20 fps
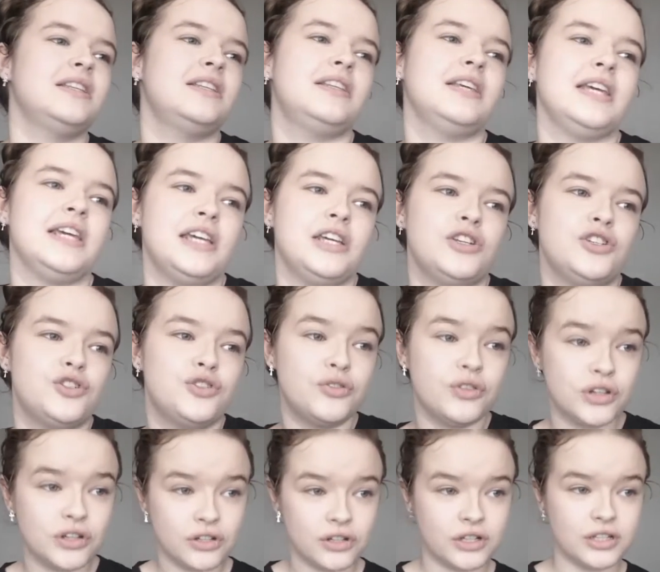the
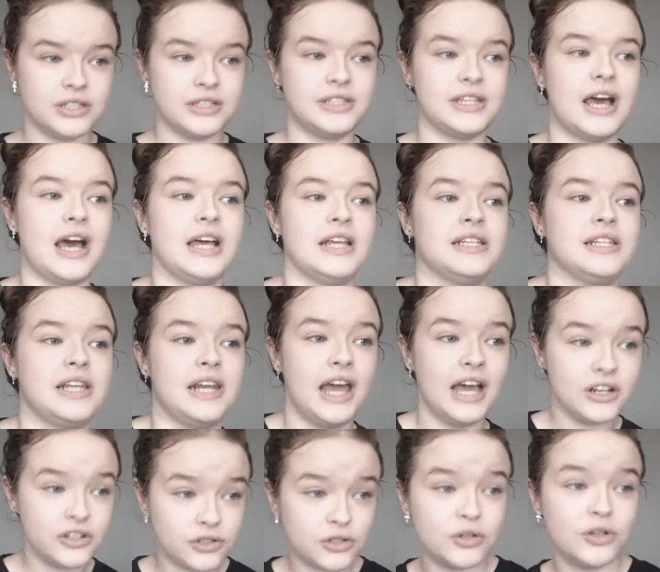trucks and
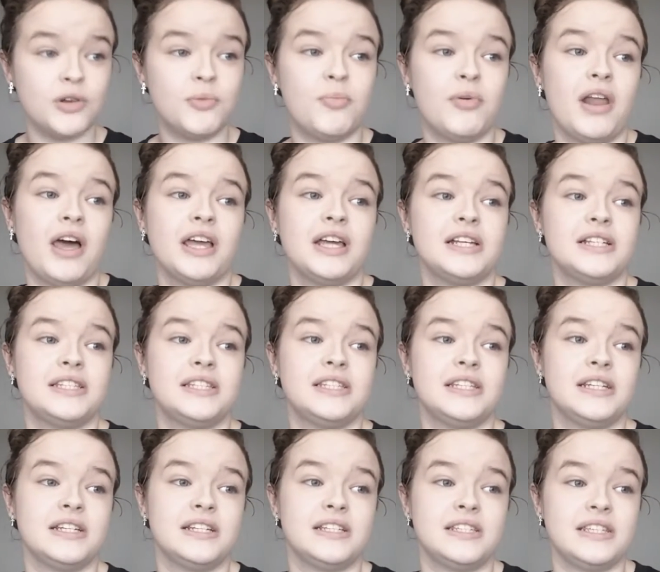electrical
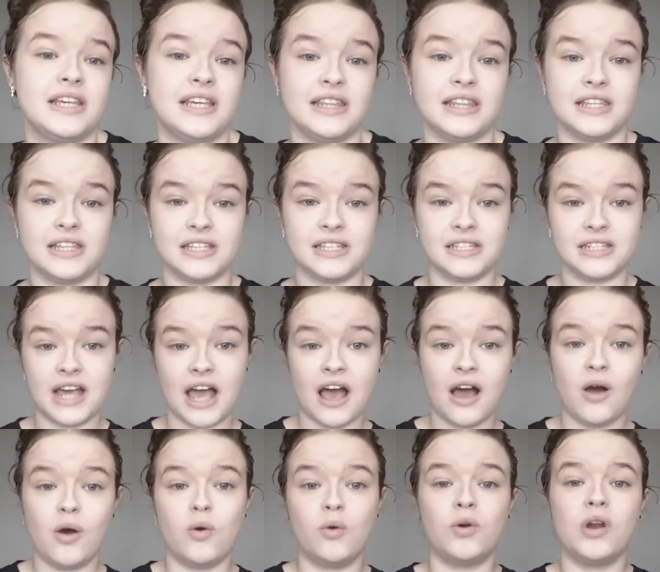appliances in this
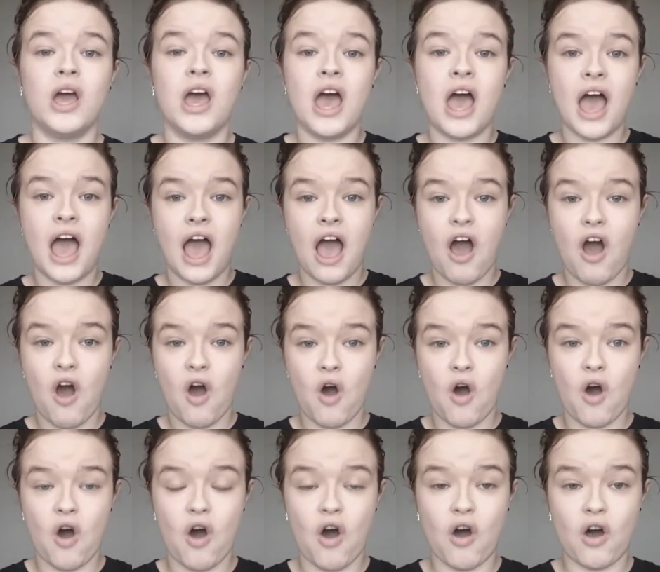town
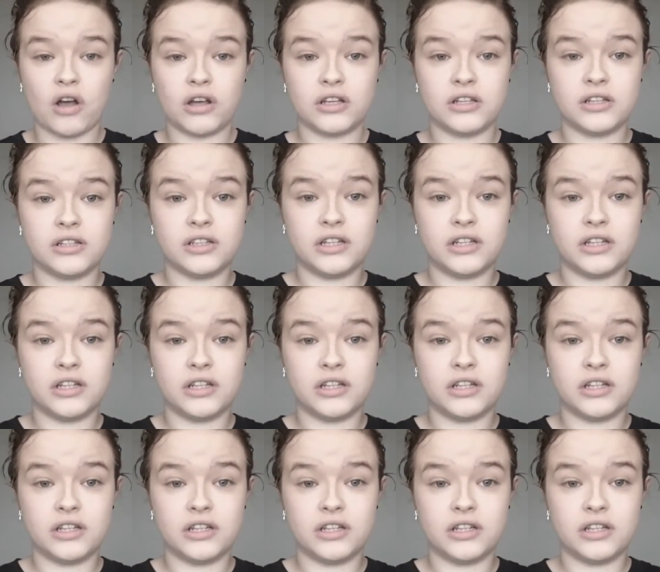are,